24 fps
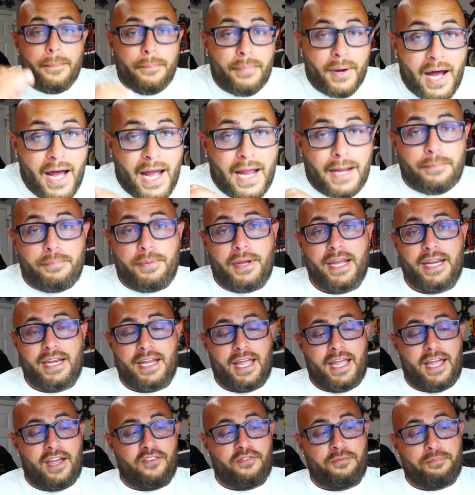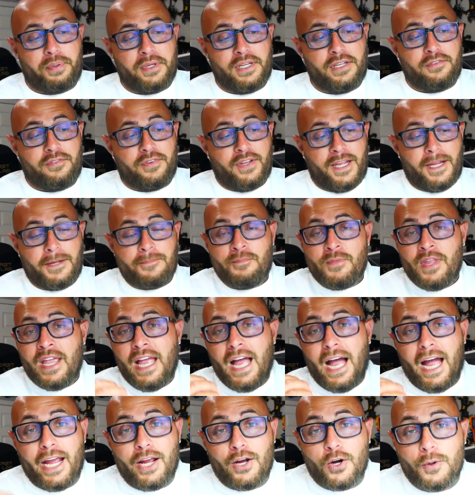by BetaFPV.
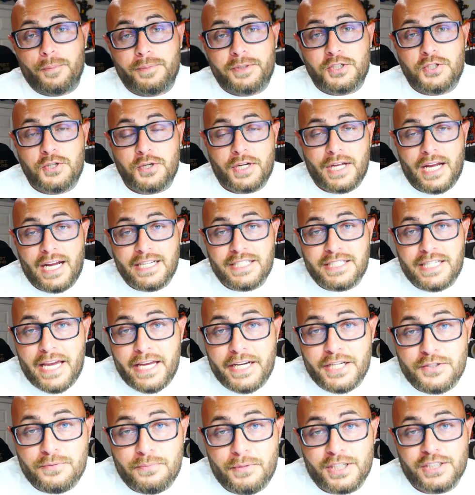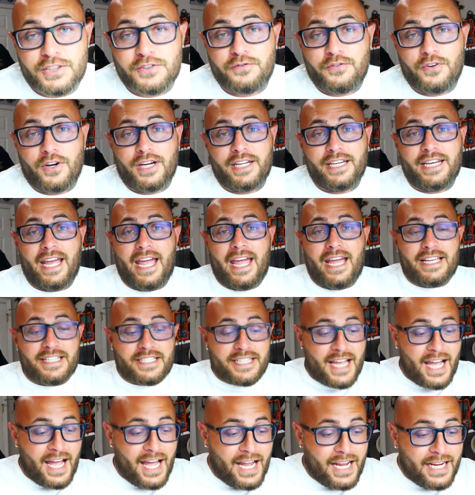I hope that you guys had as much fun as
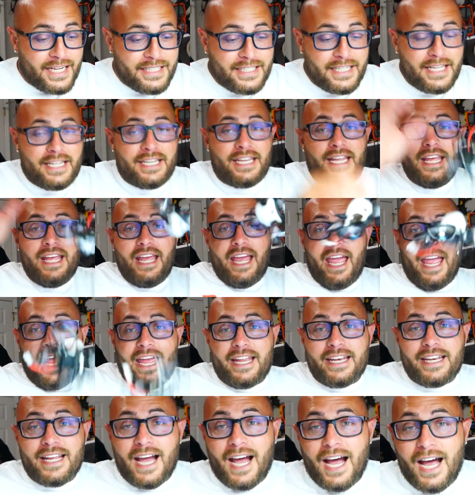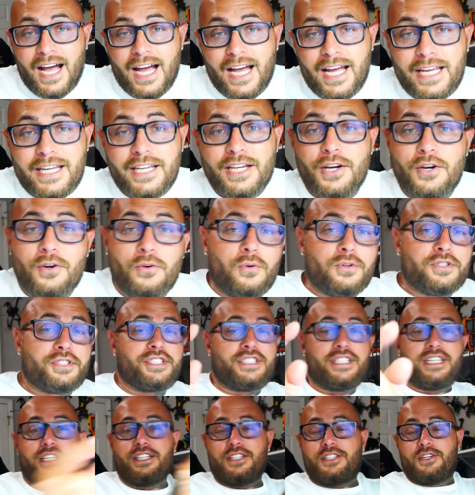I did, and I will
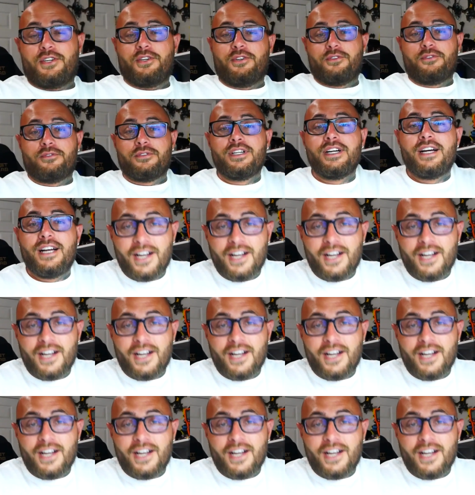see you